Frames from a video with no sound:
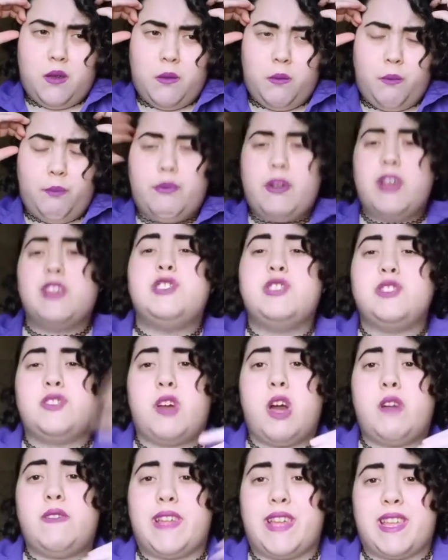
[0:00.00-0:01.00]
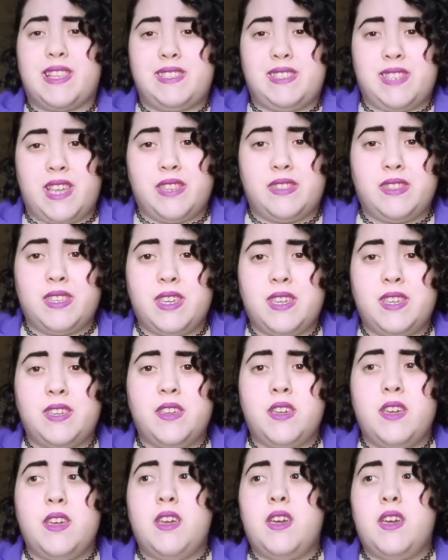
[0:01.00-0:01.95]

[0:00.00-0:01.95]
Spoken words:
brush it off like it's nothing.